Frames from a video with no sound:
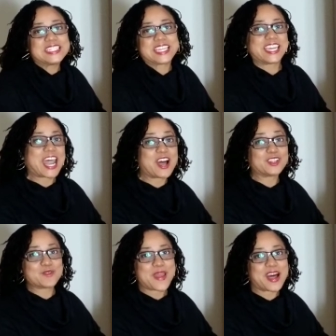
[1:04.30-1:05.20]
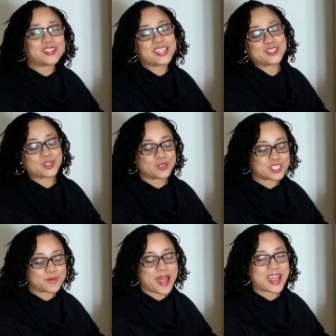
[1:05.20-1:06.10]
to get out and about and do
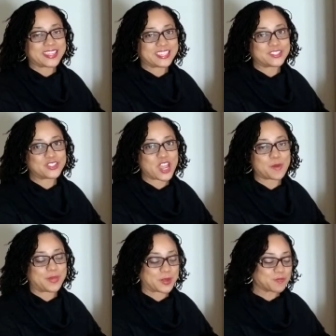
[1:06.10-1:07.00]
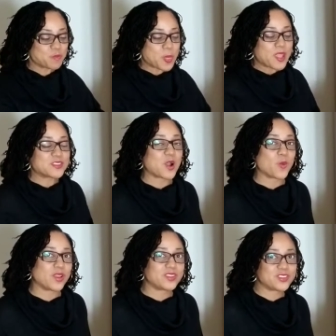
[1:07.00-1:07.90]
some high-end shopping. So I
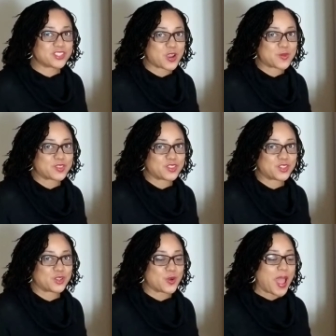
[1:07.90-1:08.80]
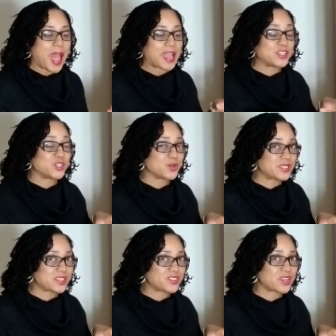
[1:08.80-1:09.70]
wanted to share with you a new
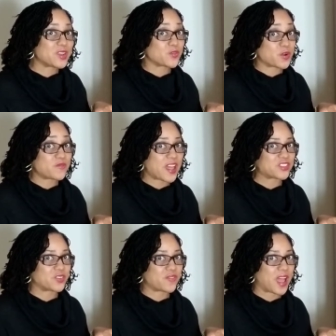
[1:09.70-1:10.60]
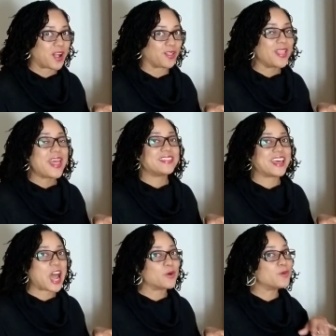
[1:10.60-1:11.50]
addition from Fashionphile
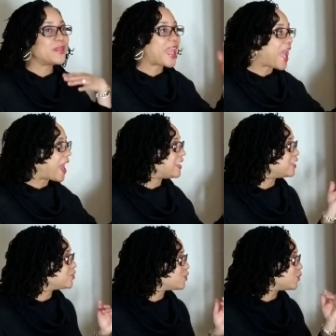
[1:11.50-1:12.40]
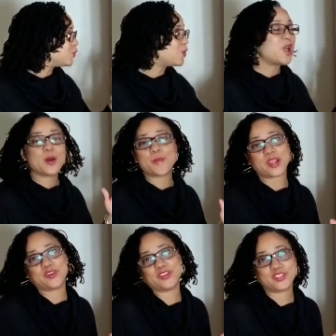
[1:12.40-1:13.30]
that I will be adding to my
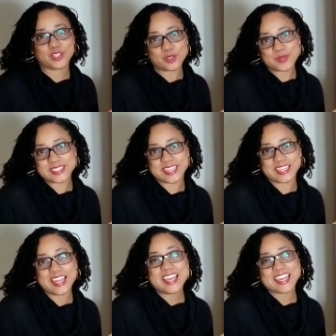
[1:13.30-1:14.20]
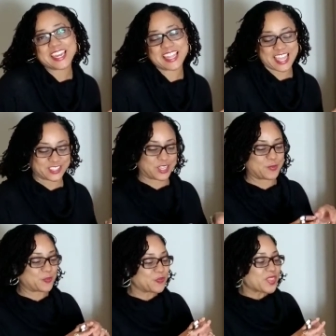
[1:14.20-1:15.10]
Christian Louboutin collection.